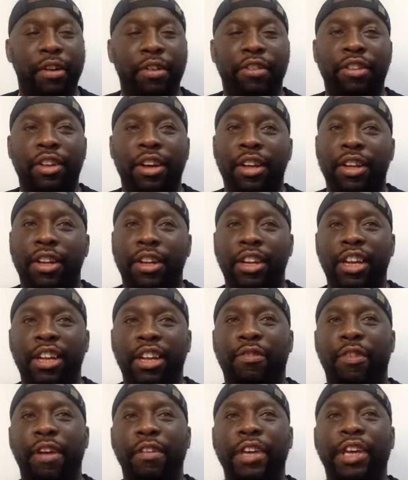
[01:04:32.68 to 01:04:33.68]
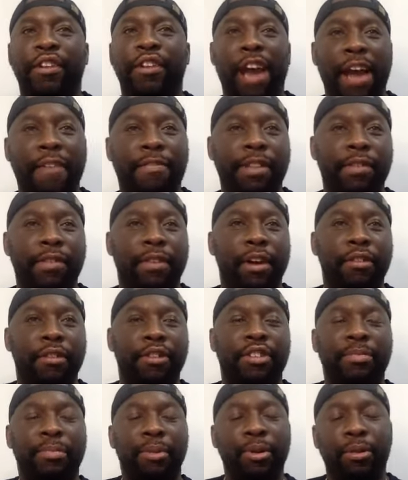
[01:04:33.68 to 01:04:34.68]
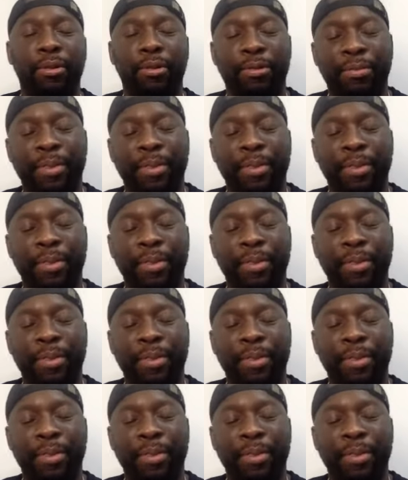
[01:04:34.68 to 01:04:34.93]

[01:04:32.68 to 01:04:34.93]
Lee is very crafty, very smooth.